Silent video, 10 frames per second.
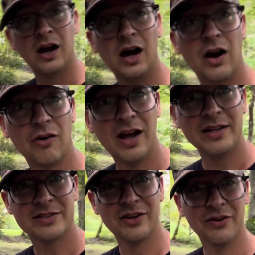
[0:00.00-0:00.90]
All right,
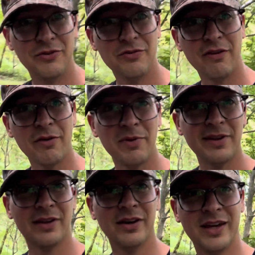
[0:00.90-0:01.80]
so if you've ever been
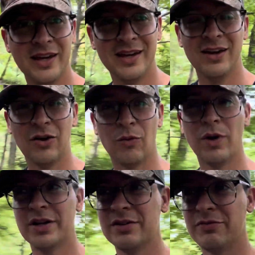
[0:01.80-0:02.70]
looking or
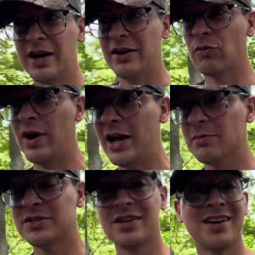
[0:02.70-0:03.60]
wanting to find
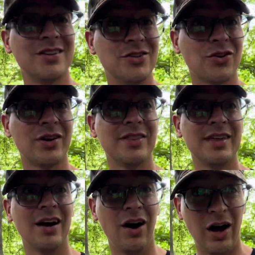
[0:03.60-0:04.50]
ramps during
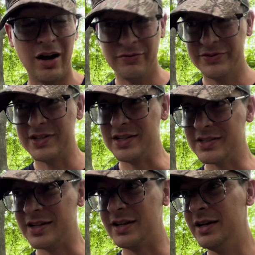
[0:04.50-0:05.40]
the off
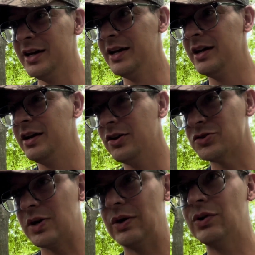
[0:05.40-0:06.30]
season, here's
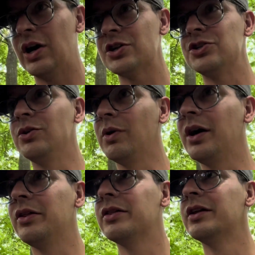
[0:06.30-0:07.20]
what I would caution you
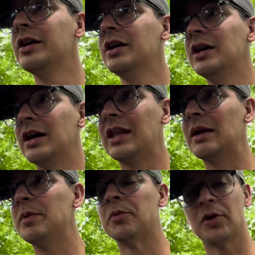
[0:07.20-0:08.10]
with. A lot
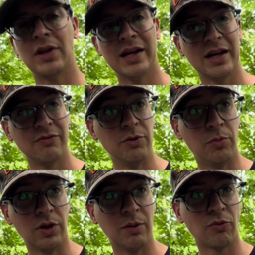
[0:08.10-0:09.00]
of people don't like it if you
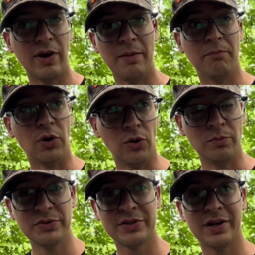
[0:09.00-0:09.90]
pull up ramp
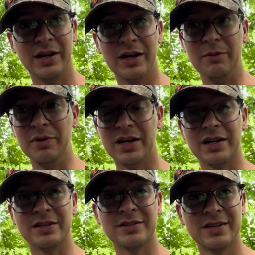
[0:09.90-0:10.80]
bulbs
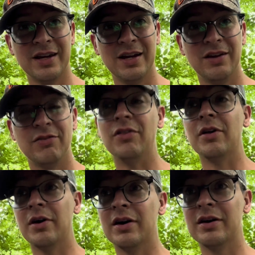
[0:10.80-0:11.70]
because then
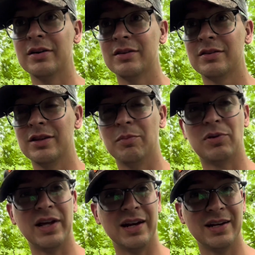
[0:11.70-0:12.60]
the
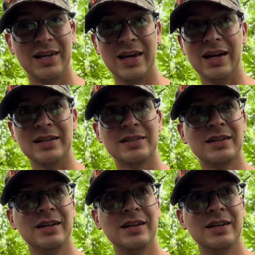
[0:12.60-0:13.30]
plant can't